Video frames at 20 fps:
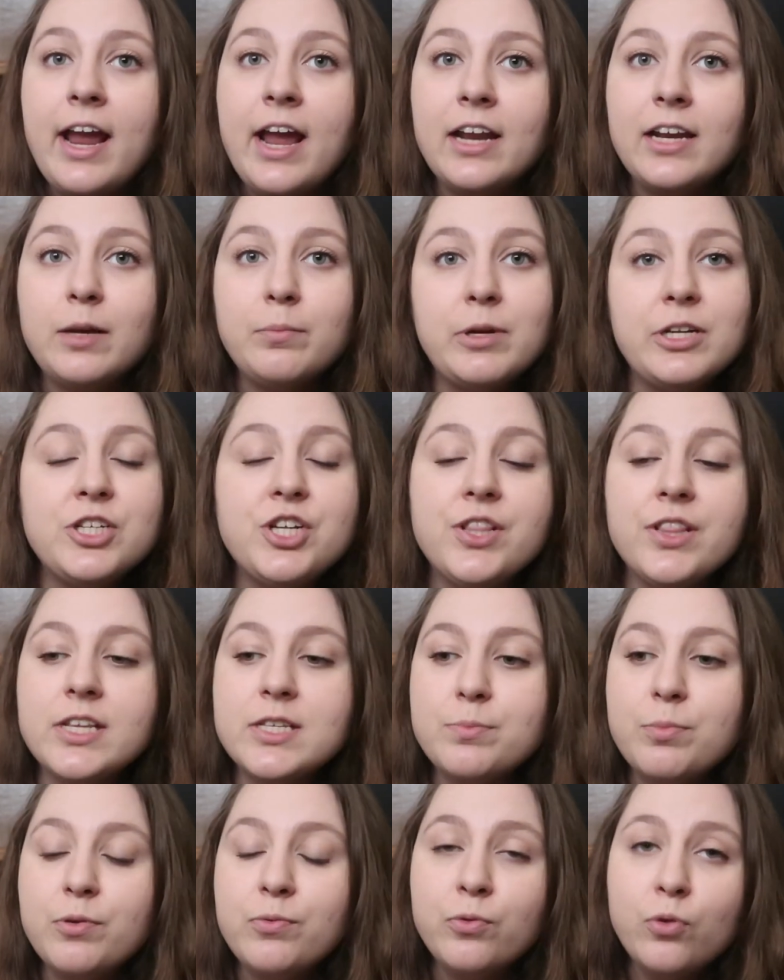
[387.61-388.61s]
And I mentioned
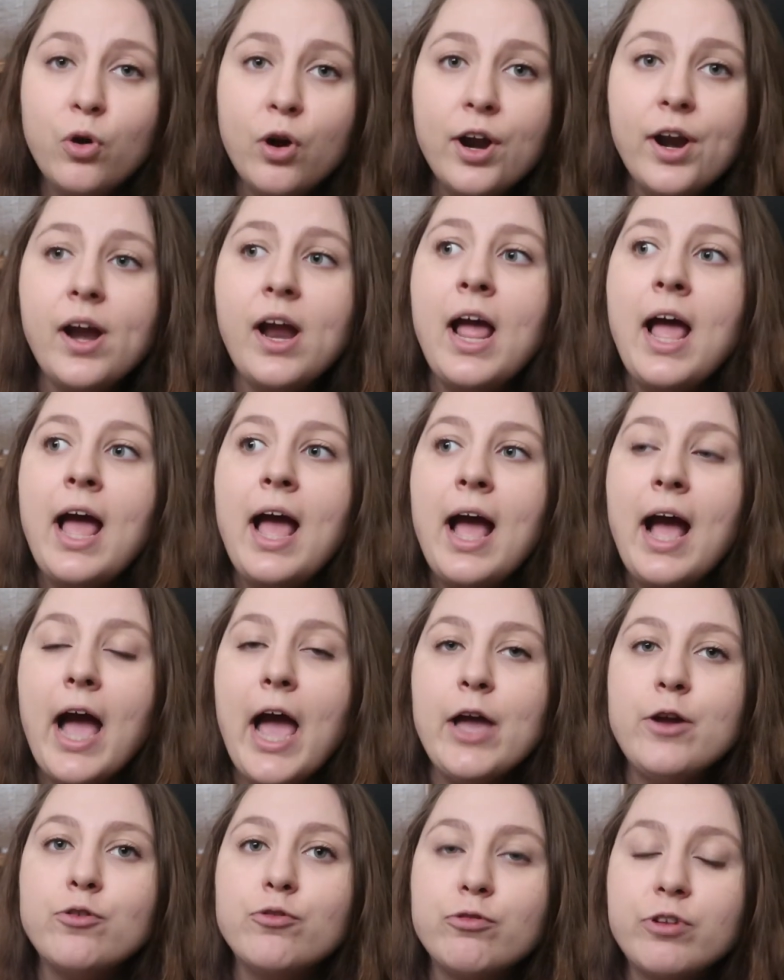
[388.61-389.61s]
this before,
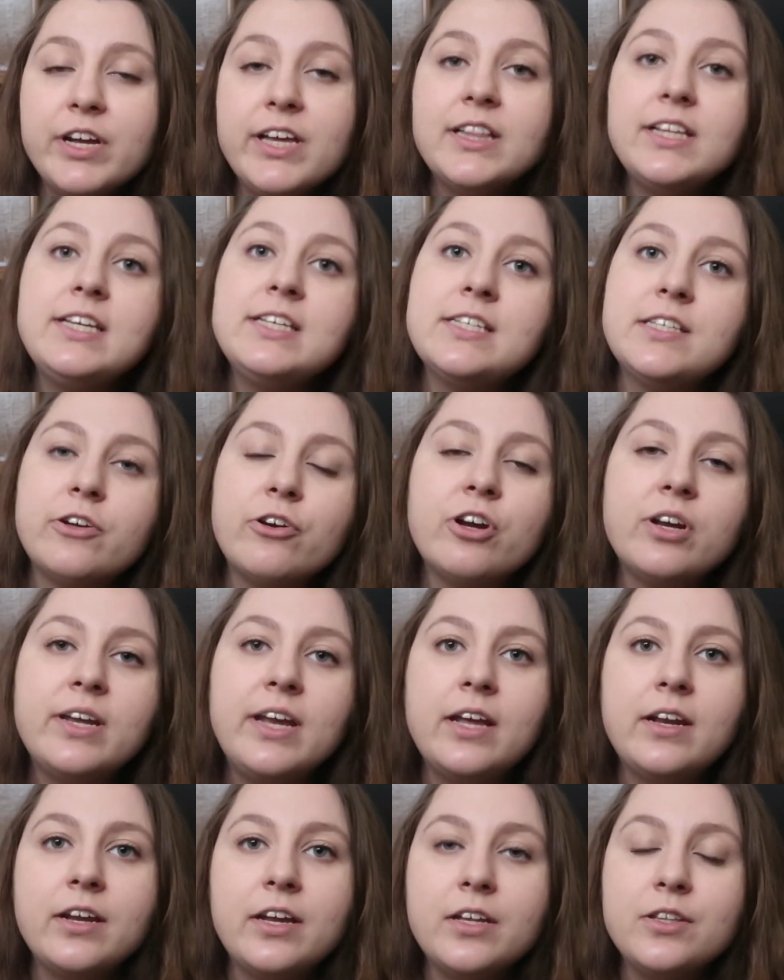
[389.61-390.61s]
I really started
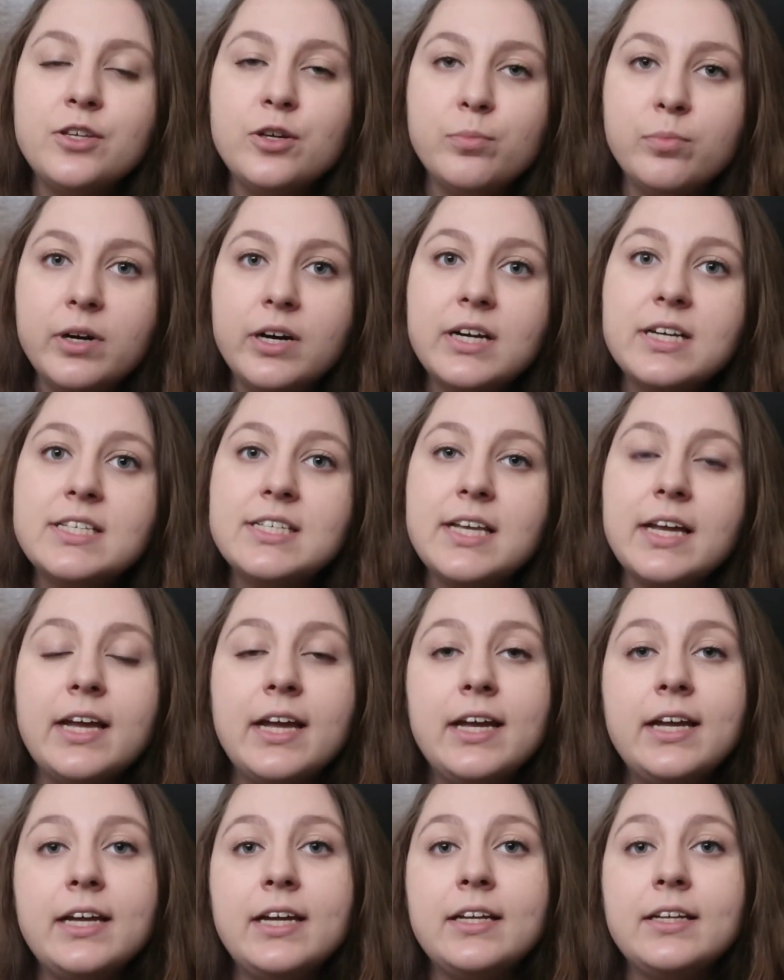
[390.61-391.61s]
getting into books
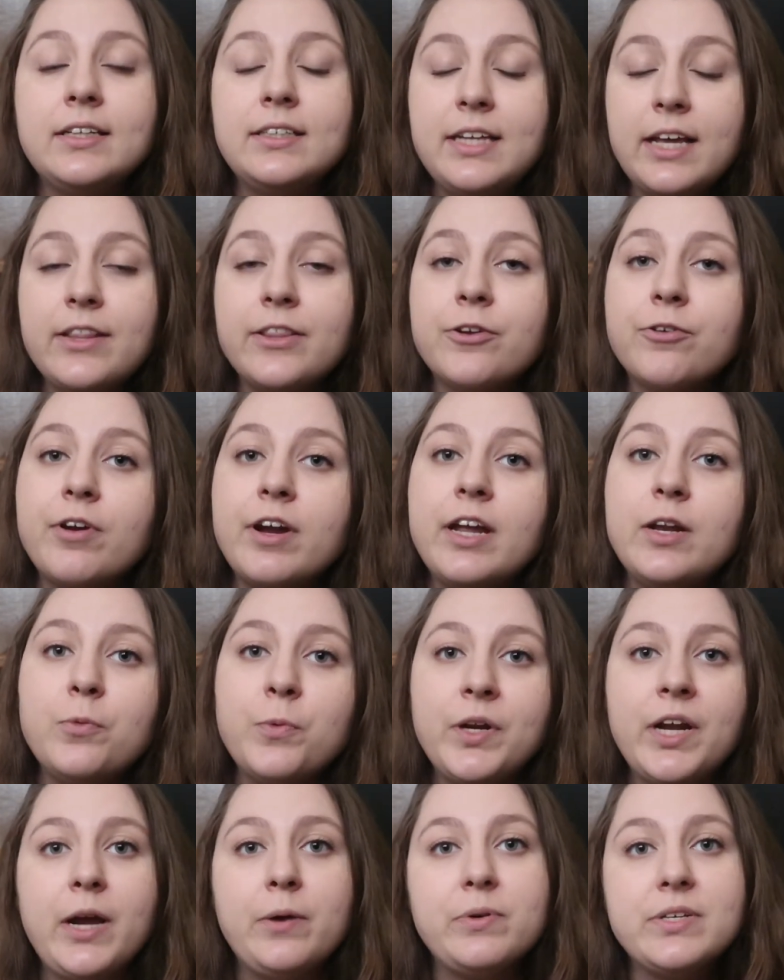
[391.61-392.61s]
in 10th grade
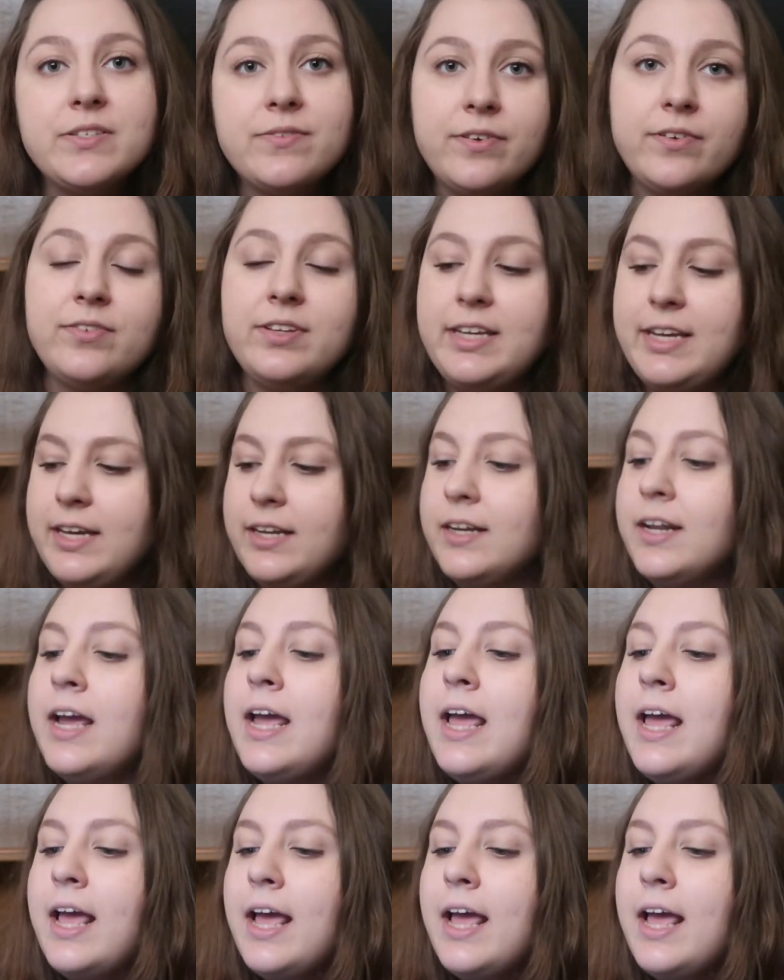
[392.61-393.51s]
when I was 15.